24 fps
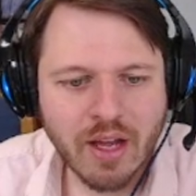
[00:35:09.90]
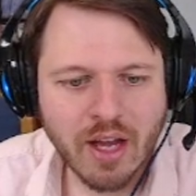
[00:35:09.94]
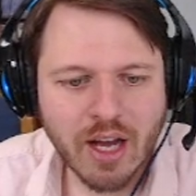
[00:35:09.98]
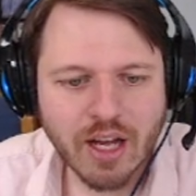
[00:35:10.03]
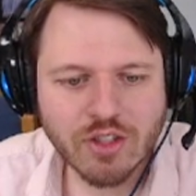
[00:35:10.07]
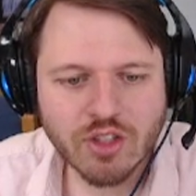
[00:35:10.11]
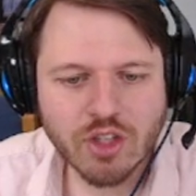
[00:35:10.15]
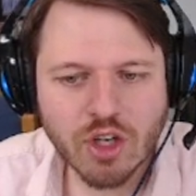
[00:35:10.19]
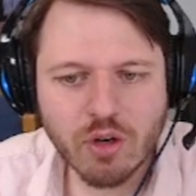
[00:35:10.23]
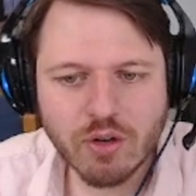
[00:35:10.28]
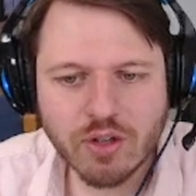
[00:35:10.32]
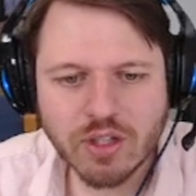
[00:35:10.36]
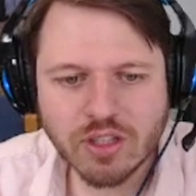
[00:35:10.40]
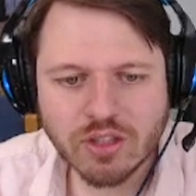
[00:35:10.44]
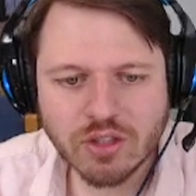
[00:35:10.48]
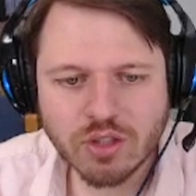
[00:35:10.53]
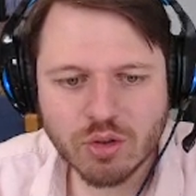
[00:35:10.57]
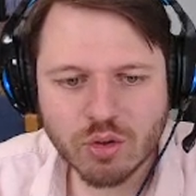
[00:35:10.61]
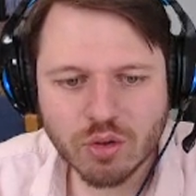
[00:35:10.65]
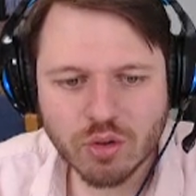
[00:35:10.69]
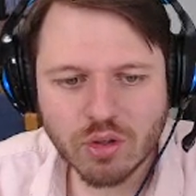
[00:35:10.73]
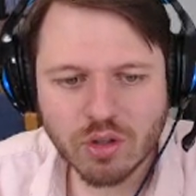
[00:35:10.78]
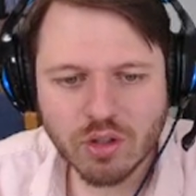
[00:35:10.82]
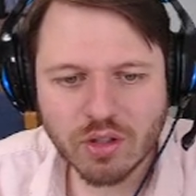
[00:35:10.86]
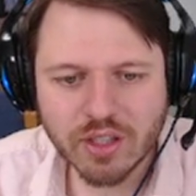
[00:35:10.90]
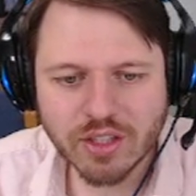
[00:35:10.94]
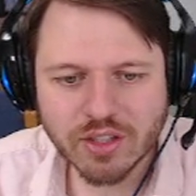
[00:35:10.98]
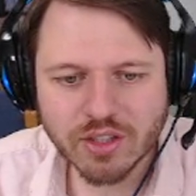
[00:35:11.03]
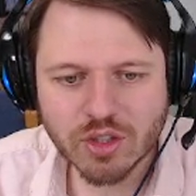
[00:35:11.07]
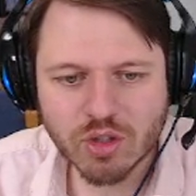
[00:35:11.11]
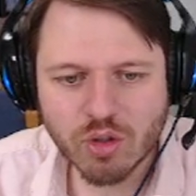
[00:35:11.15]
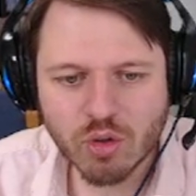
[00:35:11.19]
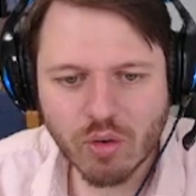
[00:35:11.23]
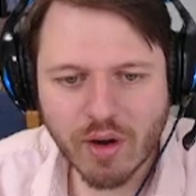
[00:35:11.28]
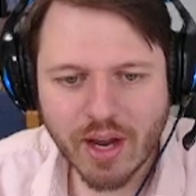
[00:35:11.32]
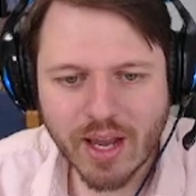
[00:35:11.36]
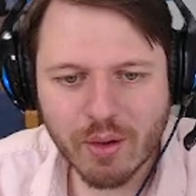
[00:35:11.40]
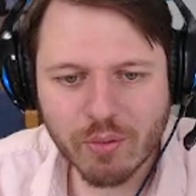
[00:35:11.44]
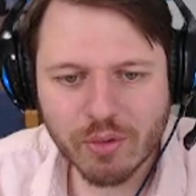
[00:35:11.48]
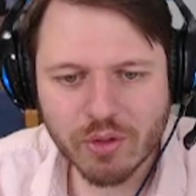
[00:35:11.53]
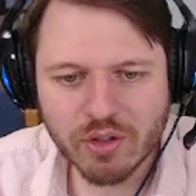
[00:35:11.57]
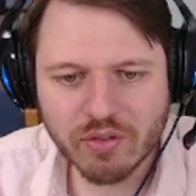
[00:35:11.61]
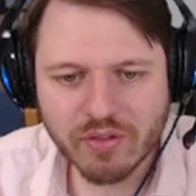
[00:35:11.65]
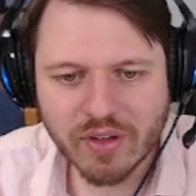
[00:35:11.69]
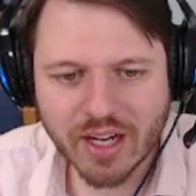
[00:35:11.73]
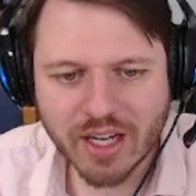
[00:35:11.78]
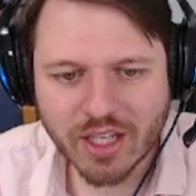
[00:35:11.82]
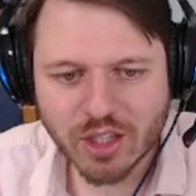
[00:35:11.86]
A token tool is great when
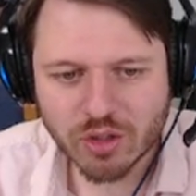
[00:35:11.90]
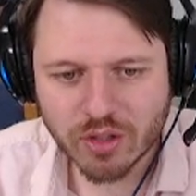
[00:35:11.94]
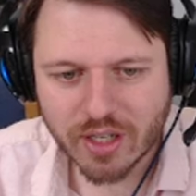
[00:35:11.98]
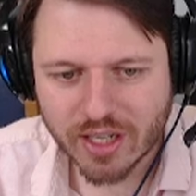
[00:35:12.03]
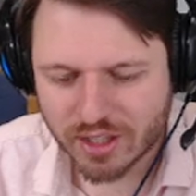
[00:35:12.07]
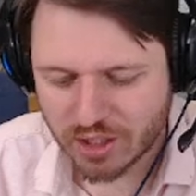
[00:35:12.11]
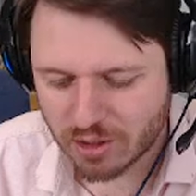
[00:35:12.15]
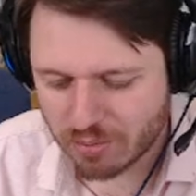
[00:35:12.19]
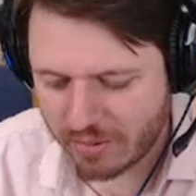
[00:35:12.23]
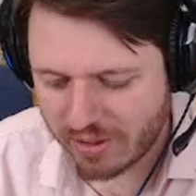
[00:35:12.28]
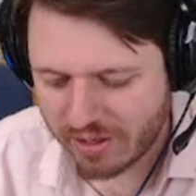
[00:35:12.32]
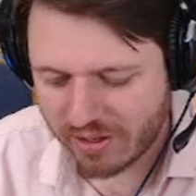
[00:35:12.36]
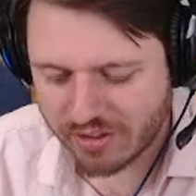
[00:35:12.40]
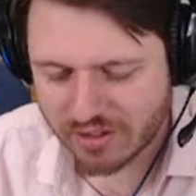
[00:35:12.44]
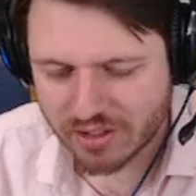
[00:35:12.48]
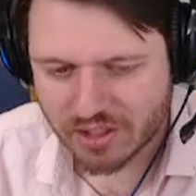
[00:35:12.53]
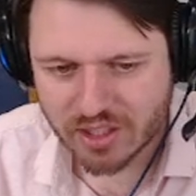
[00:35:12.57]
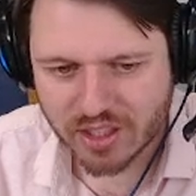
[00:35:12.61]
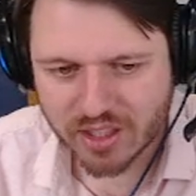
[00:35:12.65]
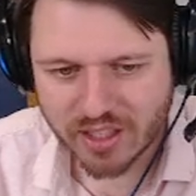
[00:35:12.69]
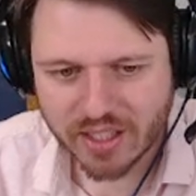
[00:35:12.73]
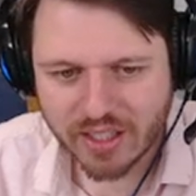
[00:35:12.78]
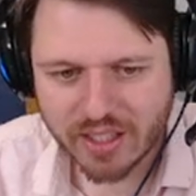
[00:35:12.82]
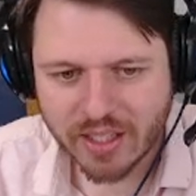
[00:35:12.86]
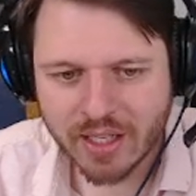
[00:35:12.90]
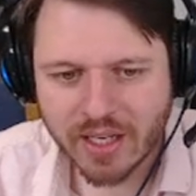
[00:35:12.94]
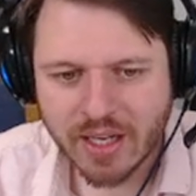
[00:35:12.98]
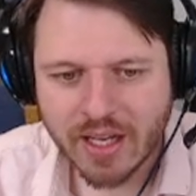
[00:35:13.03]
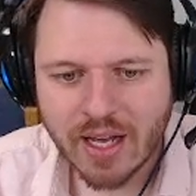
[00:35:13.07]
you've got a transparency.